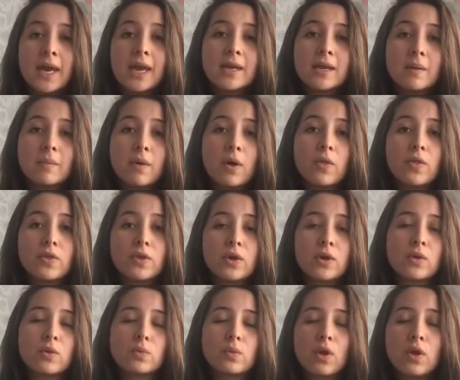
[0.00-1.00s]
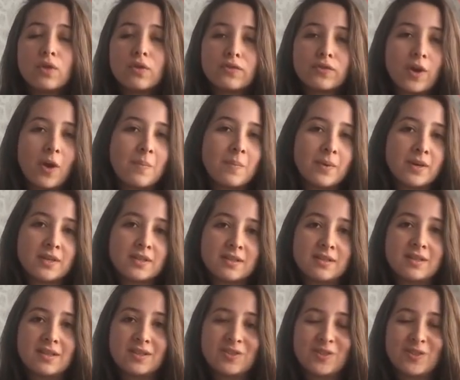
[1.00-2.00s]
and about the role of
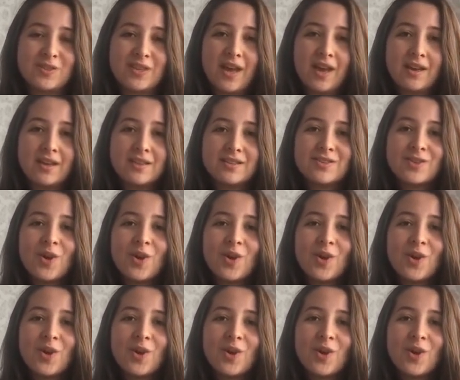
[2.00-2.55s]
companies in the society.